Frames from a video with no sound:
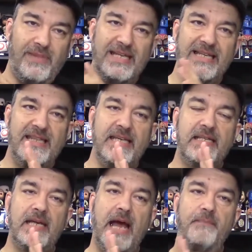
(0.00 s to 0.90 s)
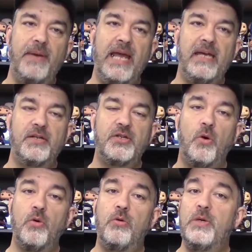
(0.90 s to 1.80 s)
This I paid a
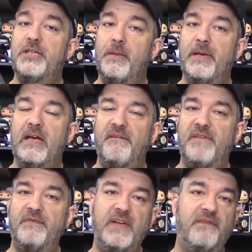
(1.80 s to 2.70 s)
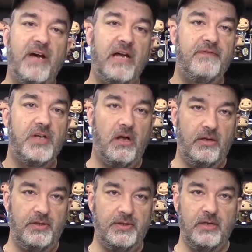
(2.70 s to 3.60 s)
total with shipping of
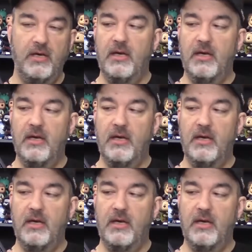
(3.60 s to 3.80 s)
$55.